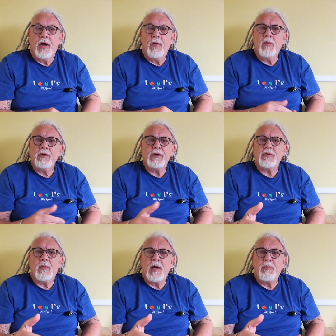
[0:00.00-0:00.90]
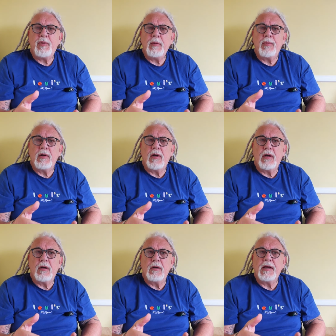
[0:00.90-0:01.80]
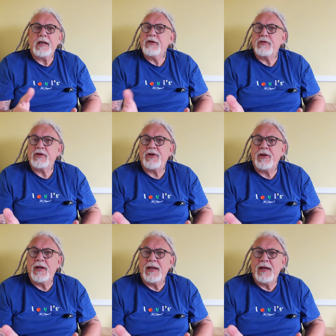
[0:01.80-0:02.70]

and wonders why people are interested in